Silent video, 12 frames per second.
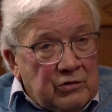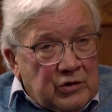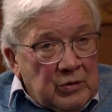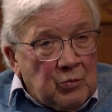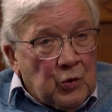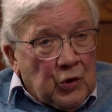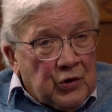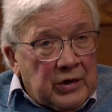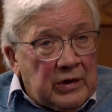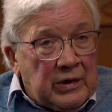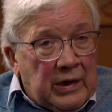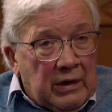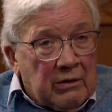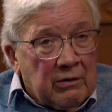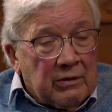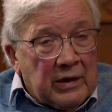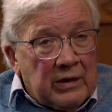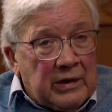Jim worked in there,
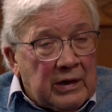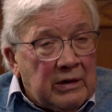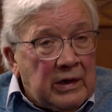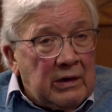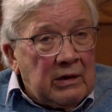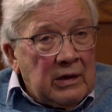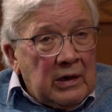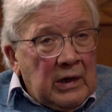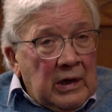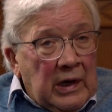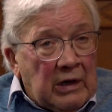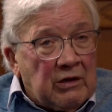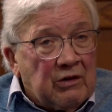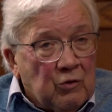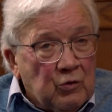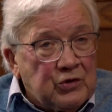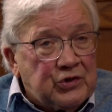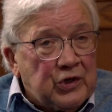and then he had his
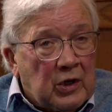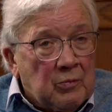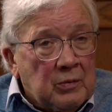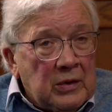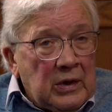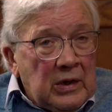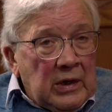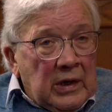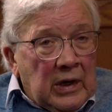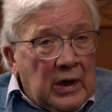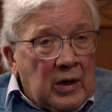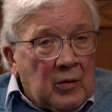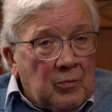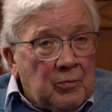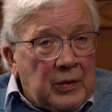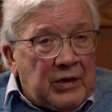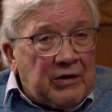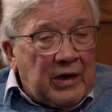own shop
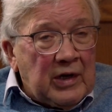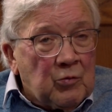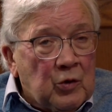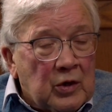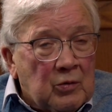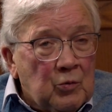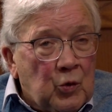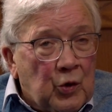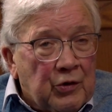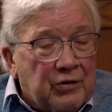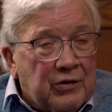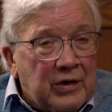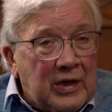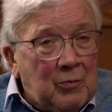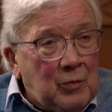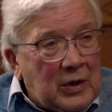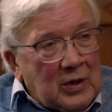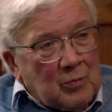beside what was the
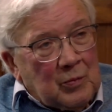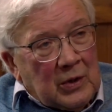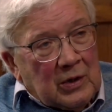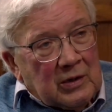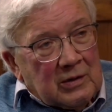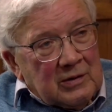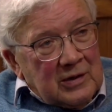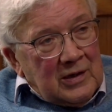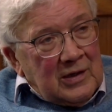milk bar.